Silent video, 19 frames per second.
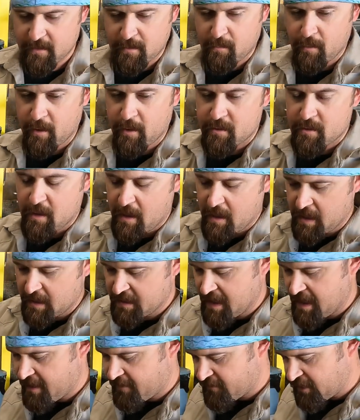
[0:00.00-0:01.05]
You want to try not
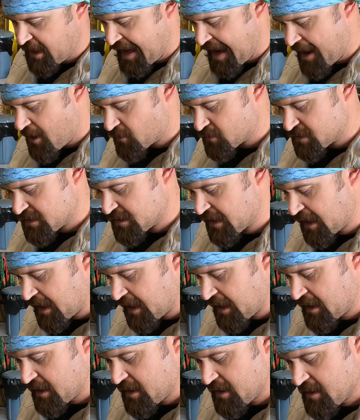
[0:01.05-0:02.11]
to have any
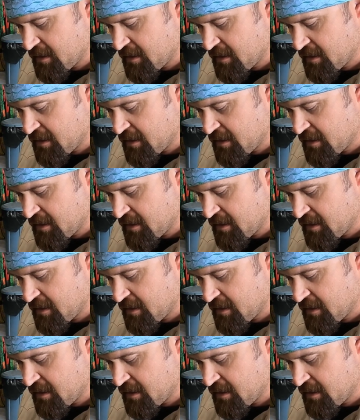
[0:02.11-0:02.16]
outside.